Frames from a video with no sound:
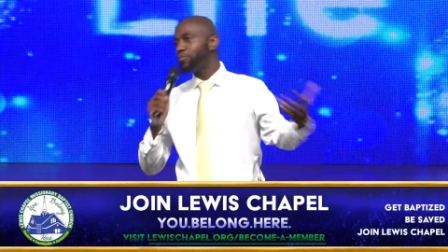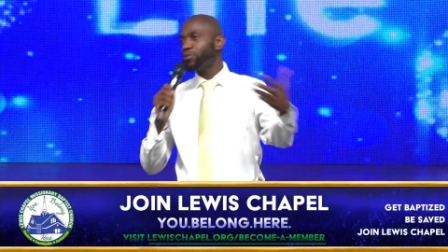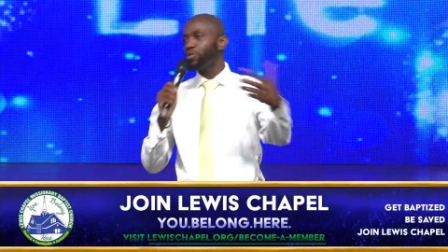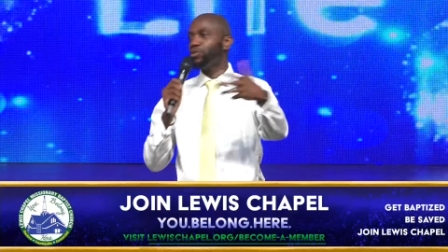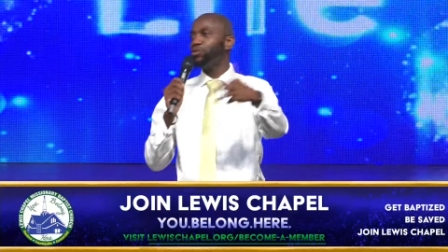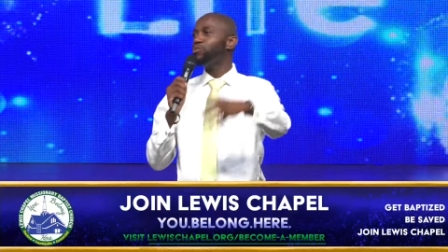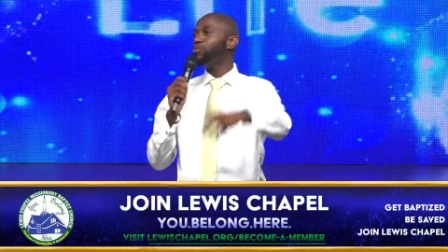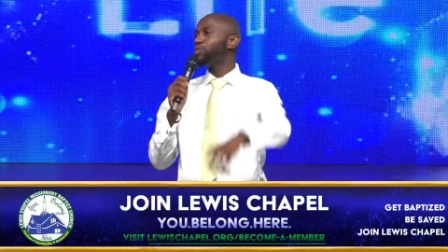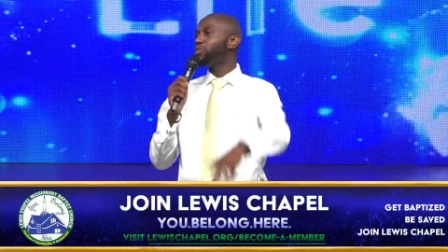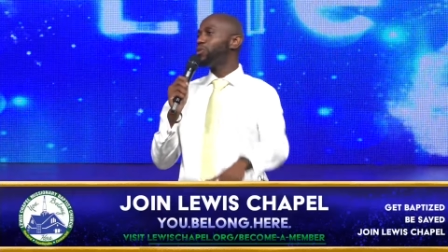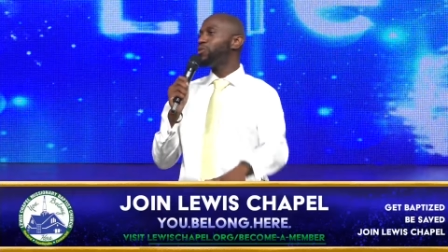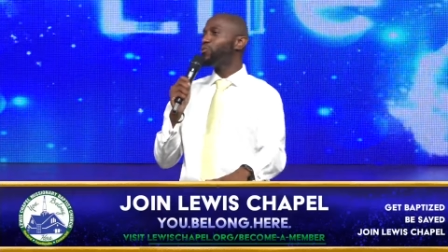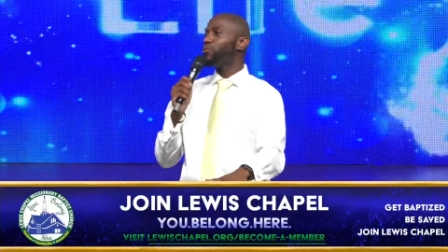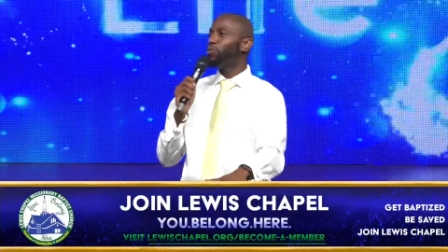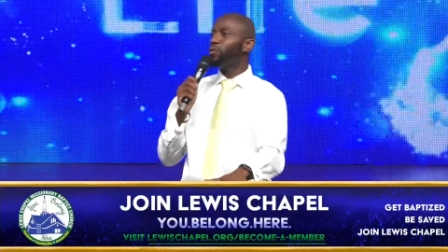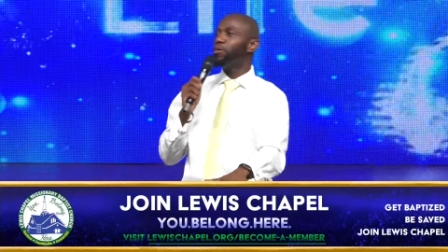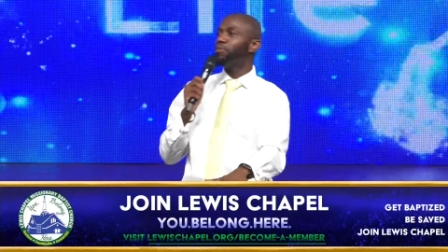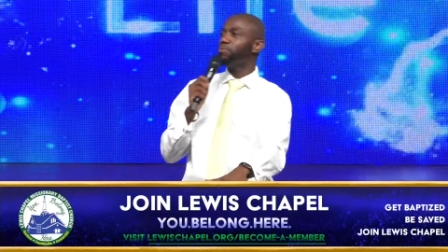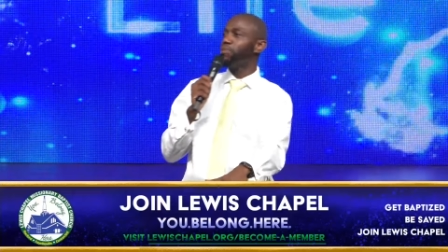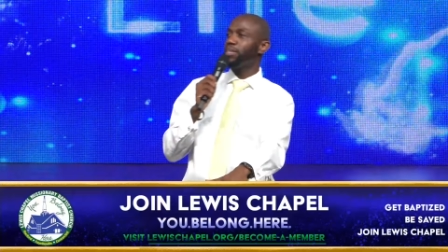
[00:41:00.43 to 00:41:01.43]
you with the
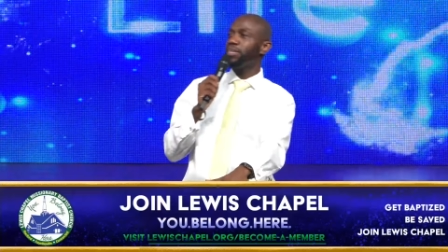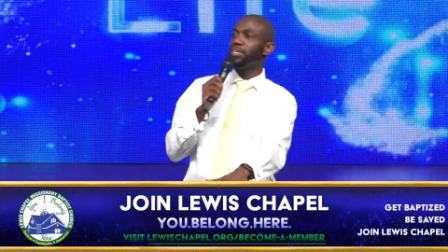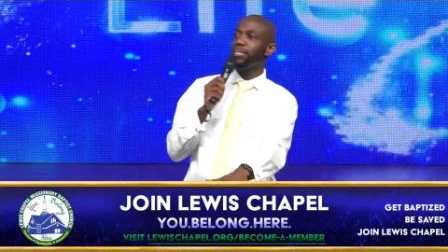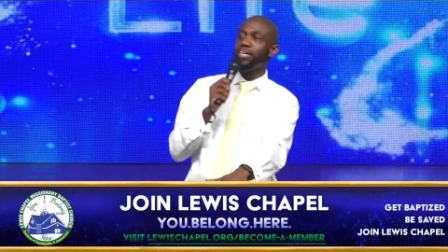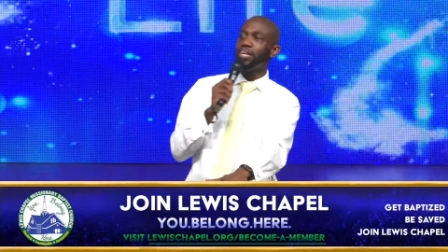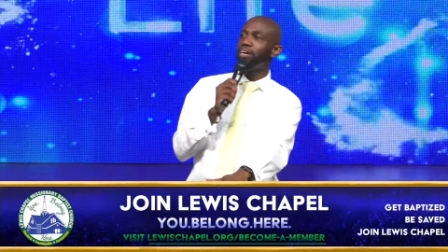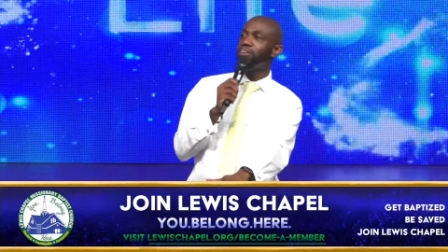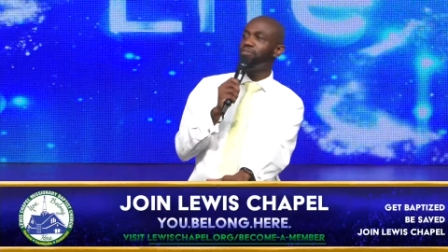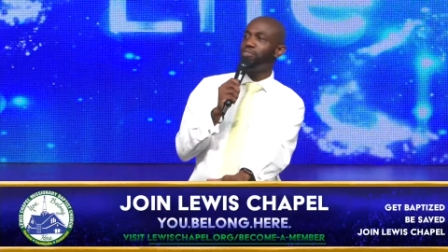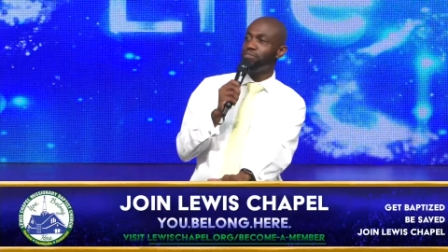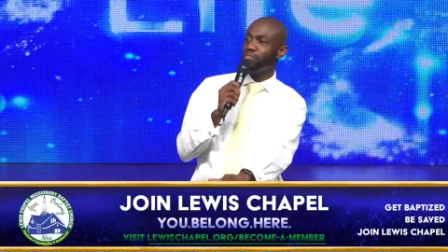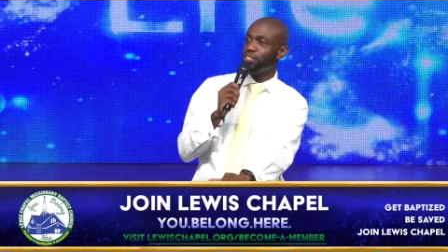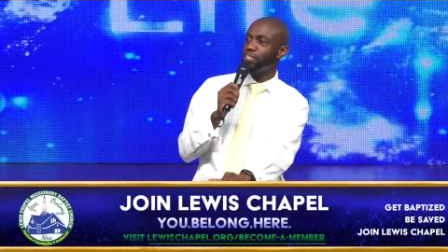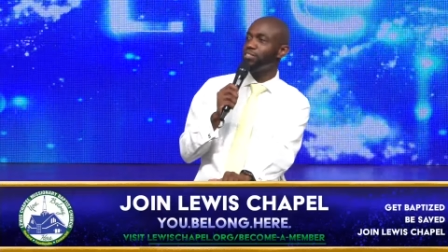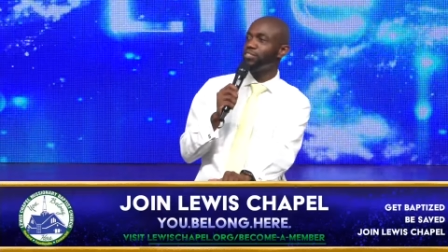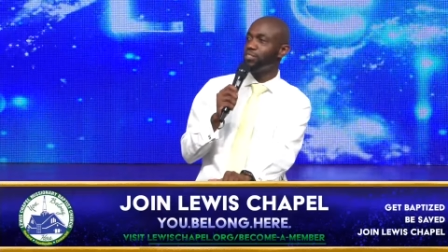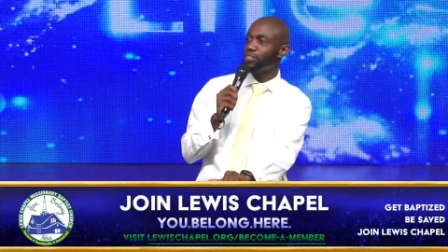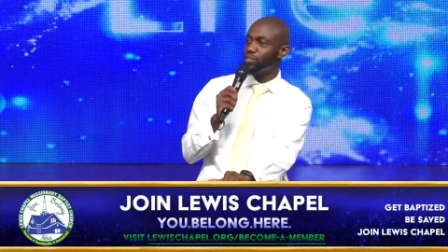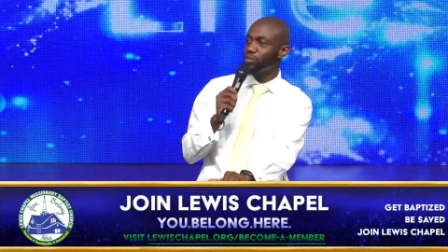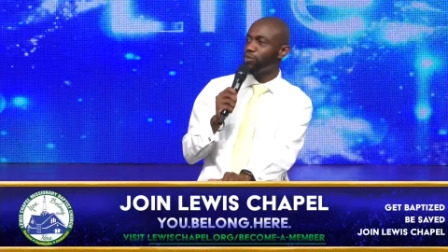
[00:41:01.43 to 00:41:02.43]
warmth and love of
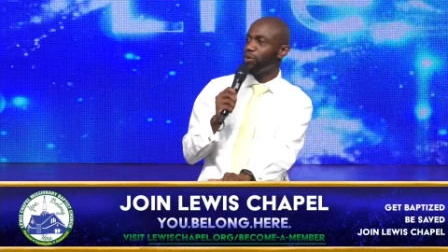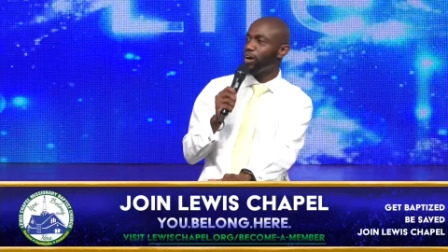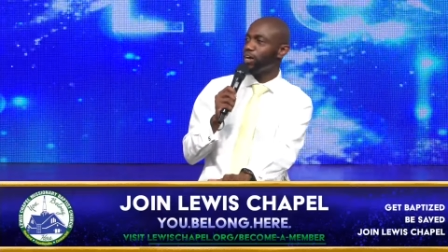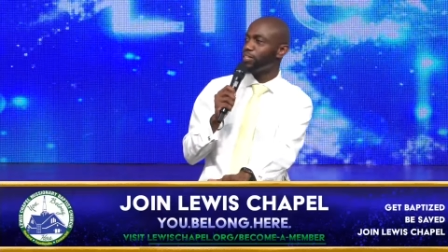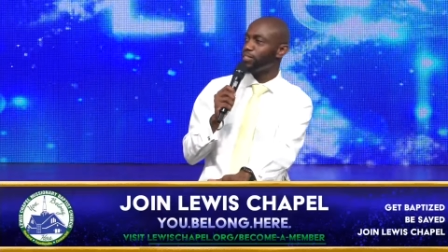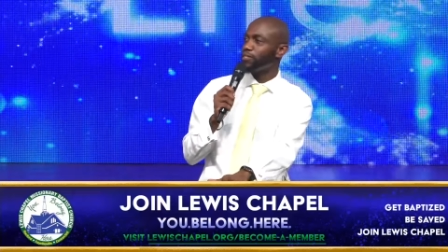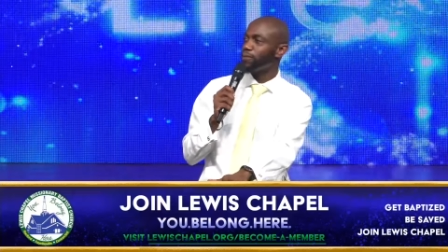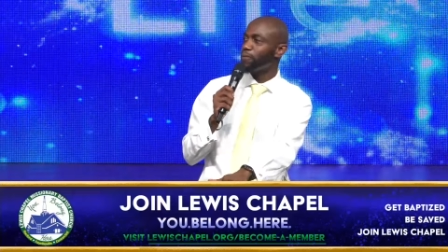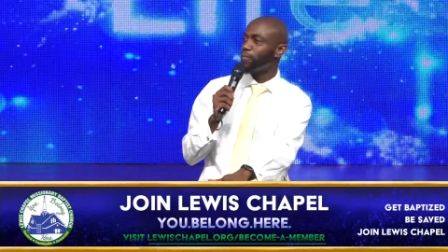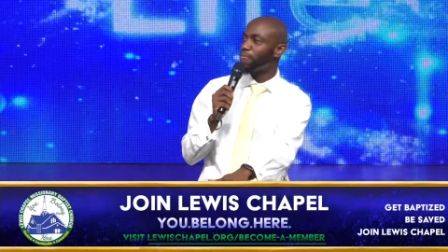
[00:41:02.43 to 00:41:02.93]
Jesus Christ.